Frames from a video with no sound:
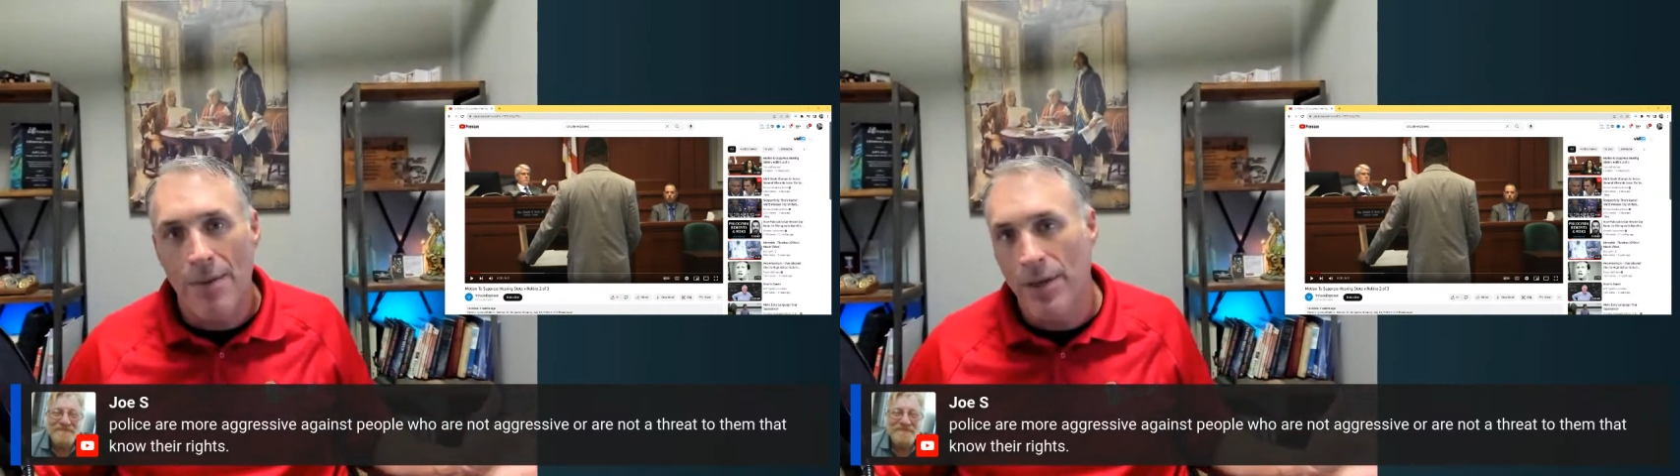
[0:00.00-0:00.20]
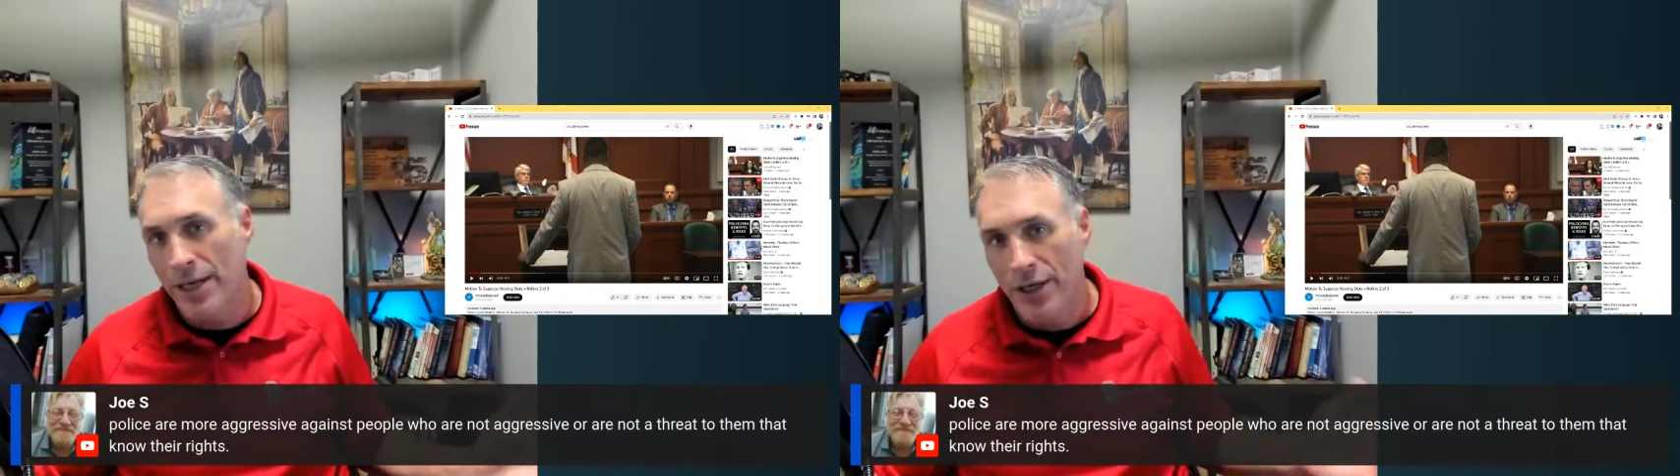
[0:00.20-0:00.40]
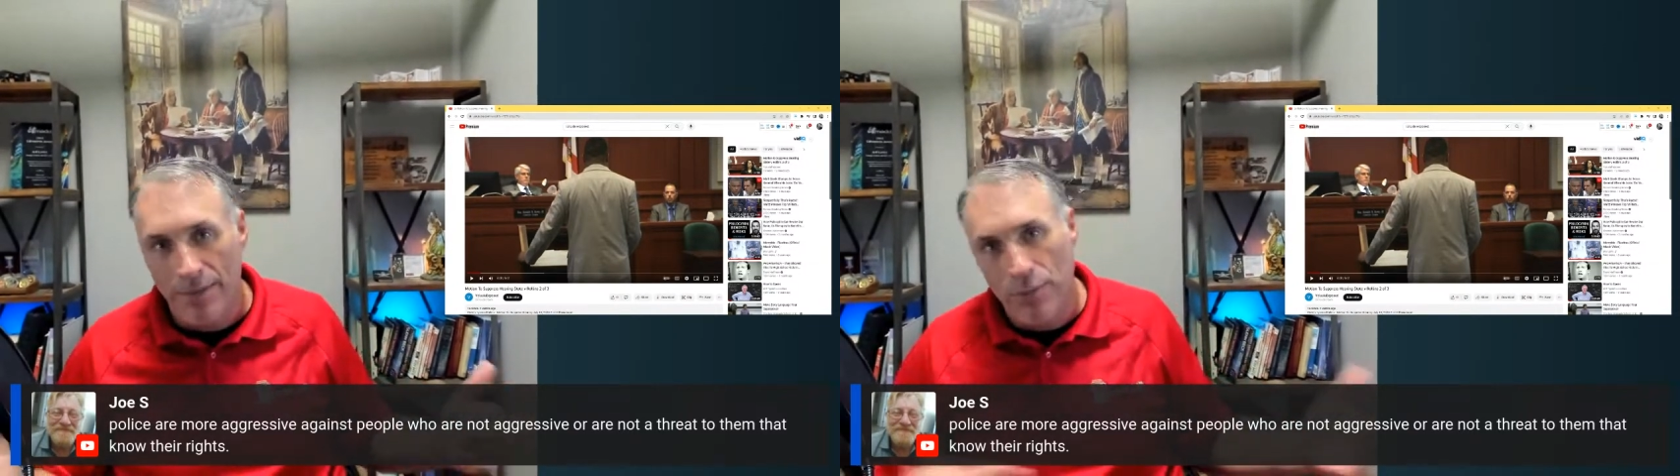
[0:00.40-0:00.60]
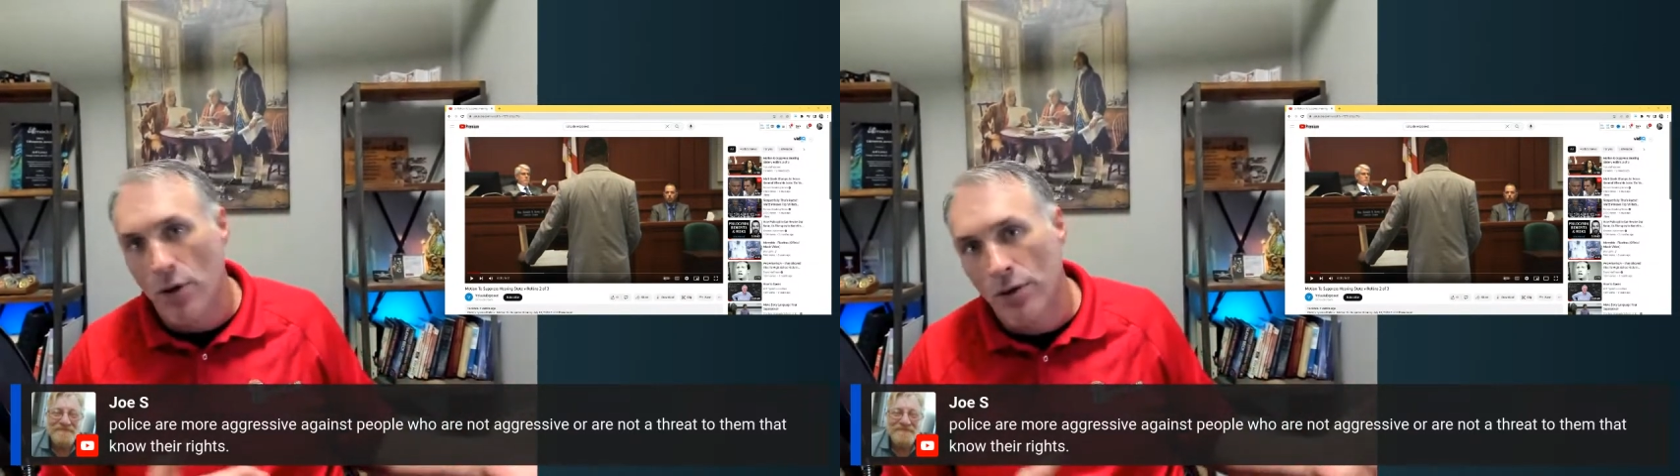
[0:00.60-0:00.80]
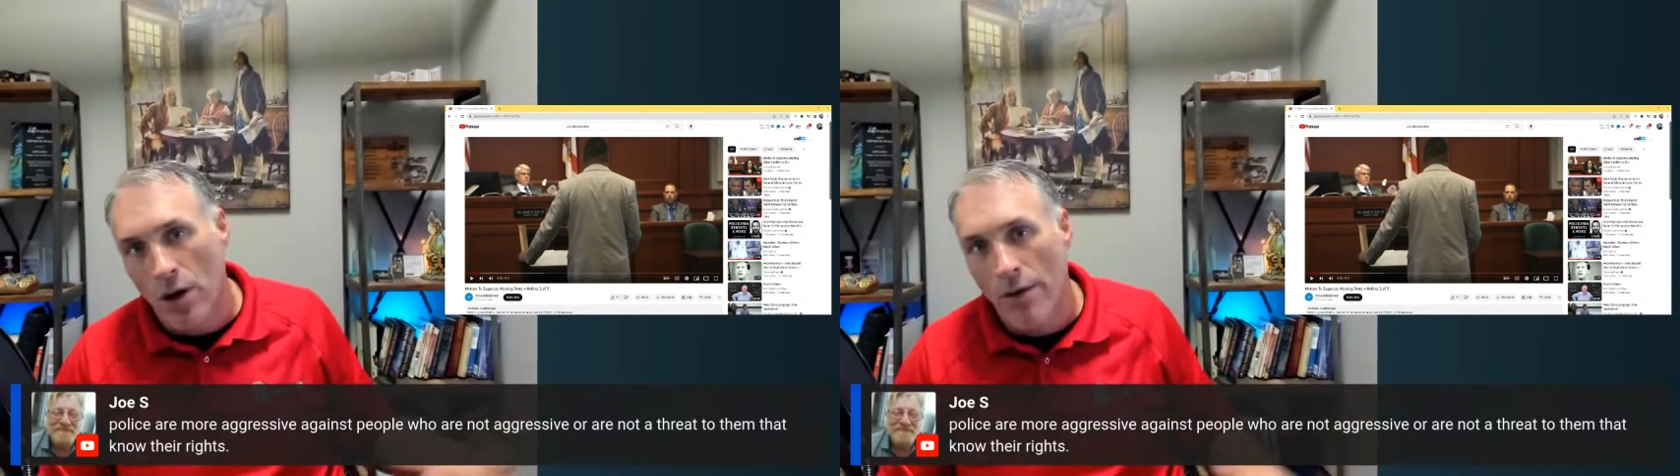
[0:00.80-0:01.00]
Like you get
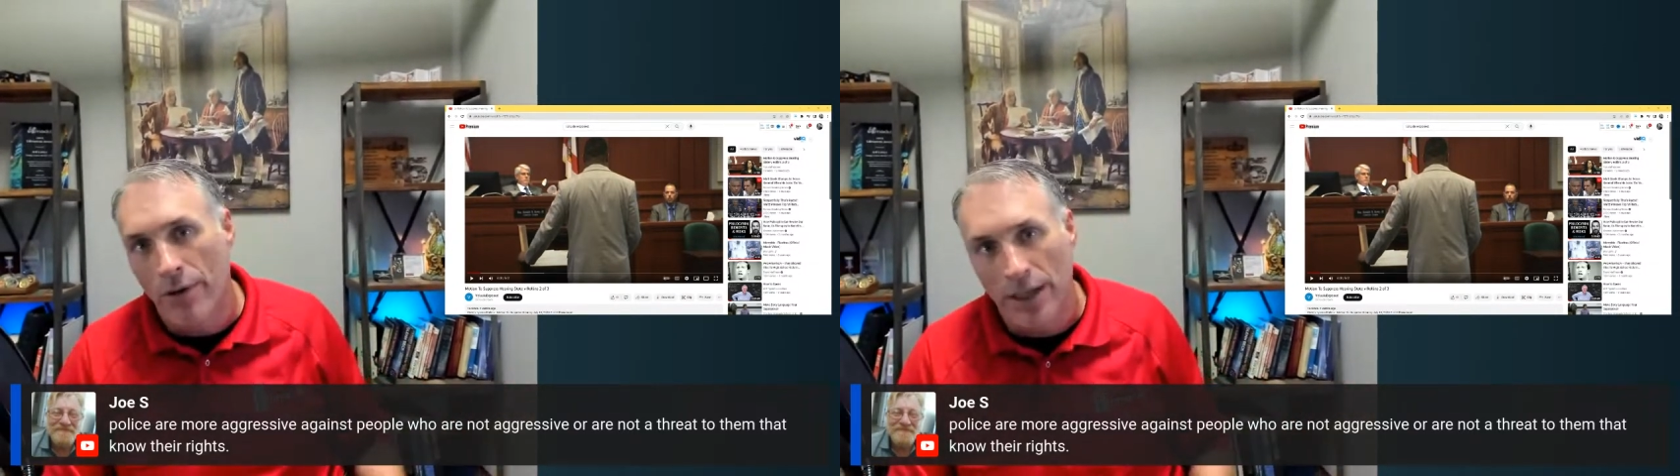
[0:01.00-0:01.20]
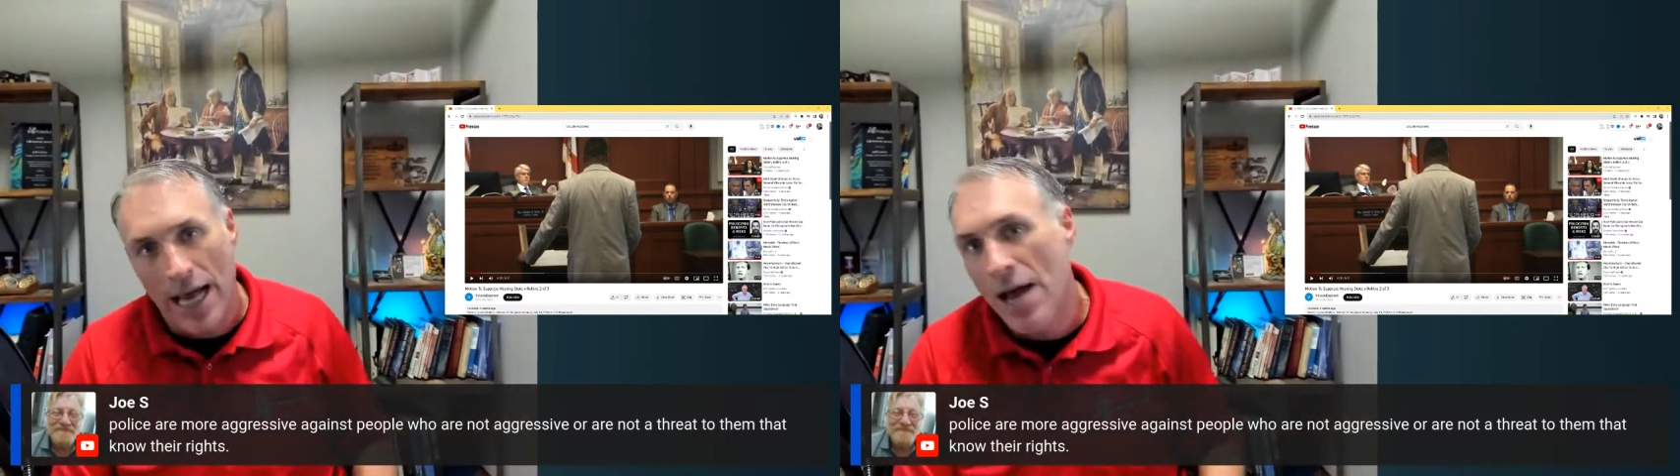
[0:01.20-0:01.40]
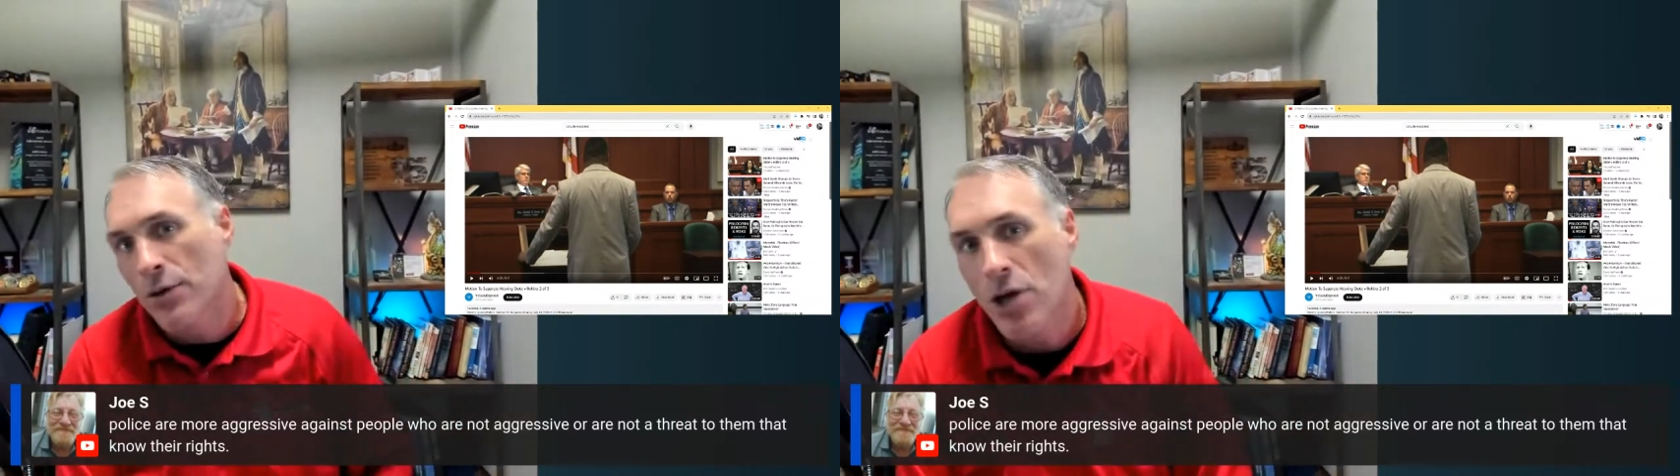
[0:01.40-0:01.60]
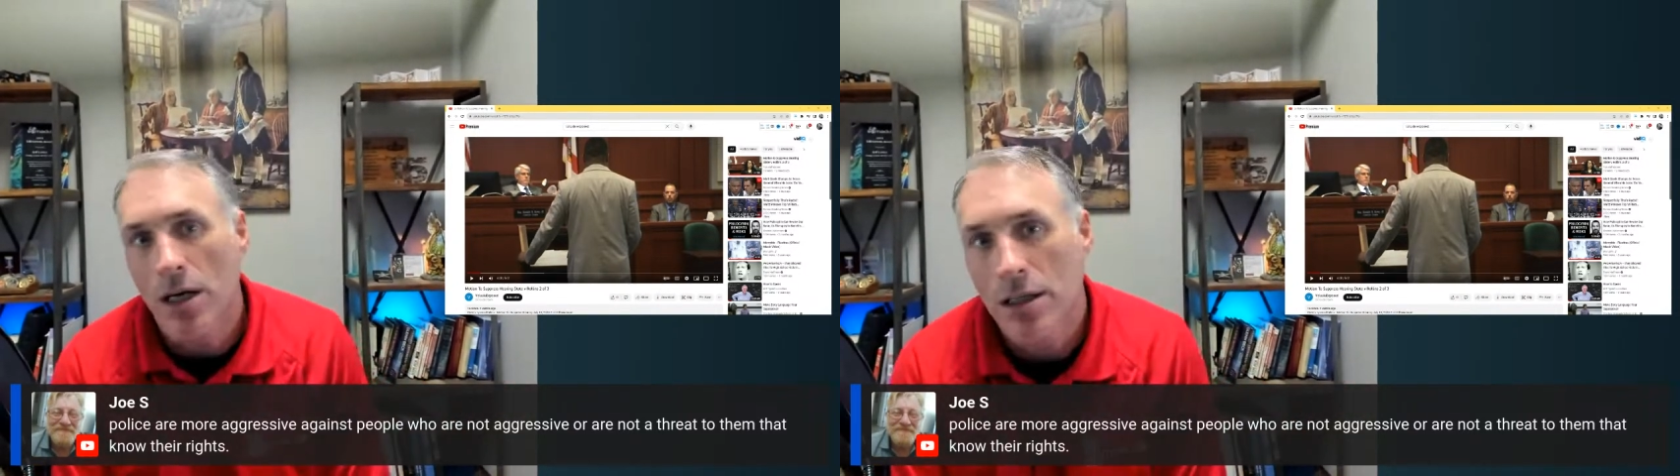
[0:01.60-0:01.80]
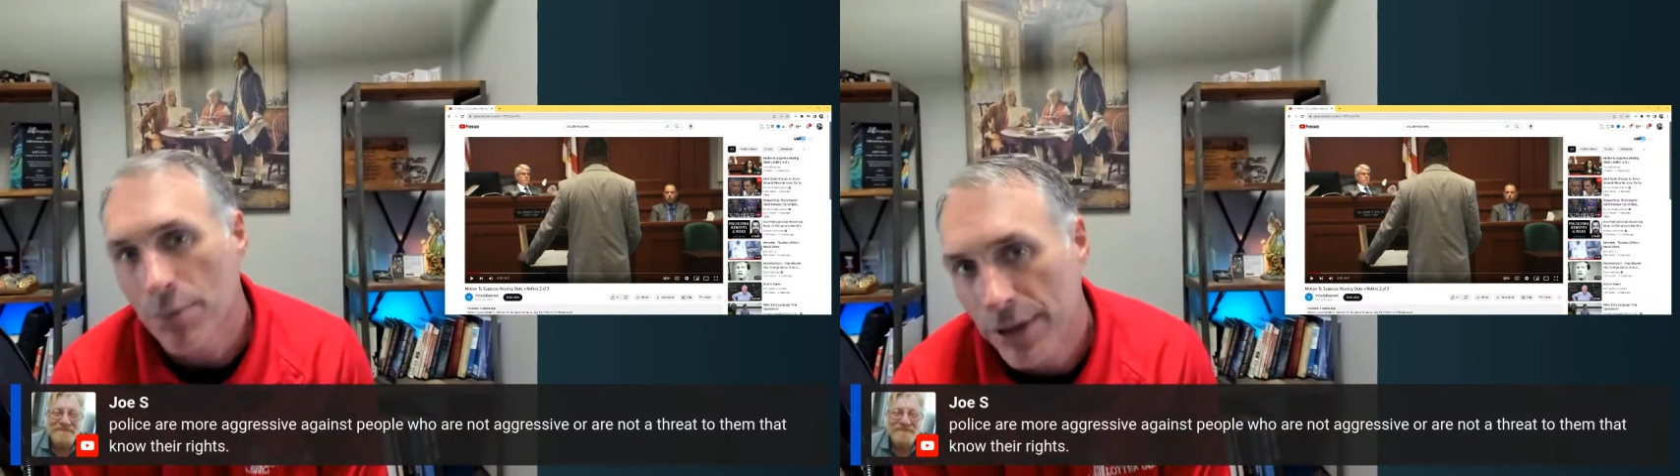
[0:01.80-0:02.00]
pulled over, like I don't talk
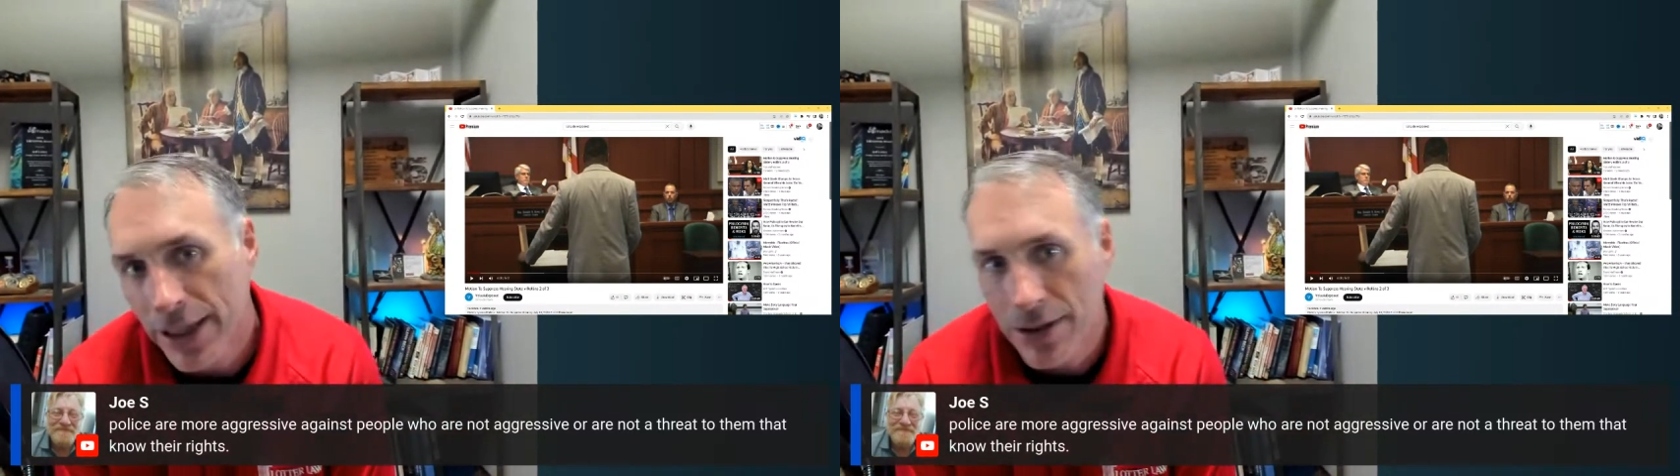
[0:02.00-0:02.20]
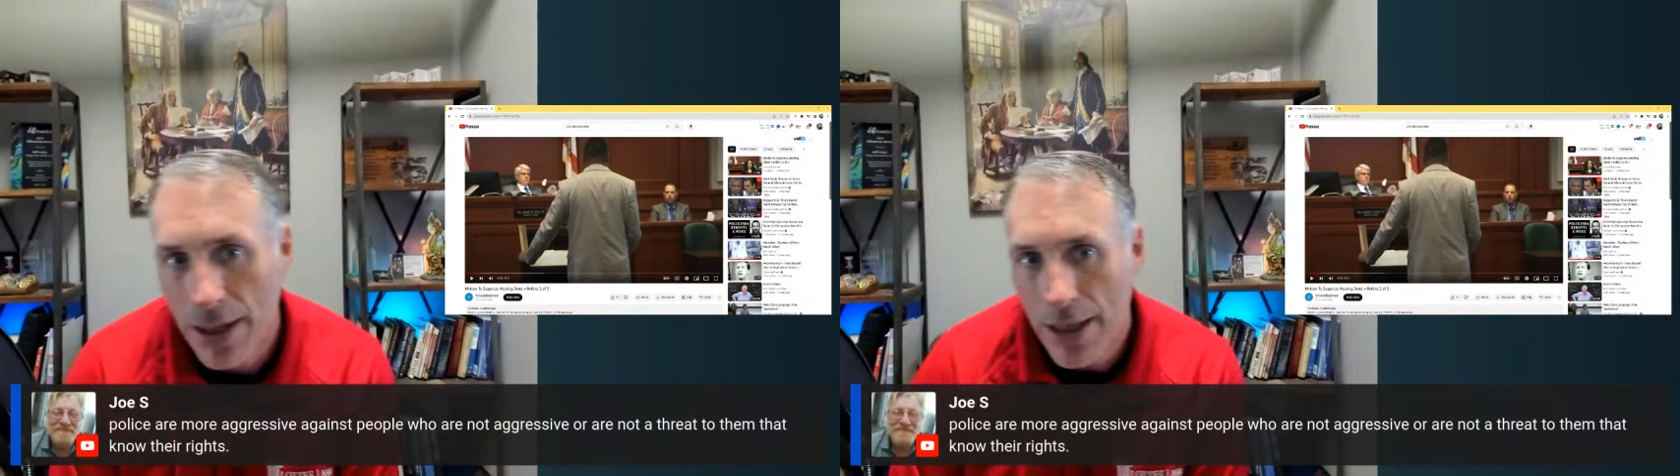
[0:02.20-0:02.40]
to the police,